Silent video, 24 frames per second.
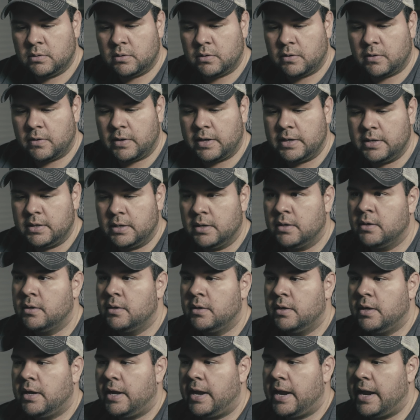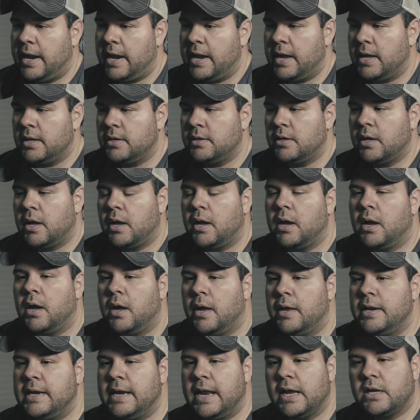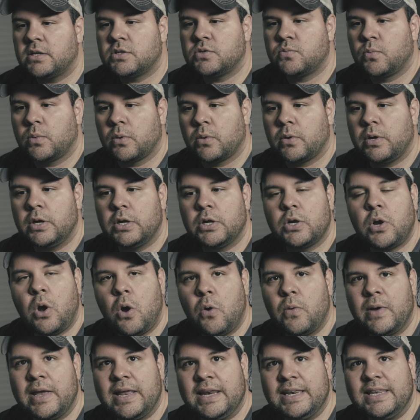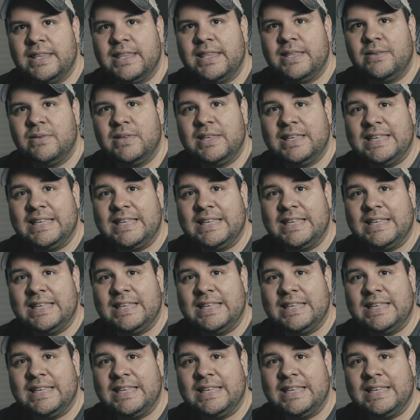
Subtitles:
All right. And next, we're going to go and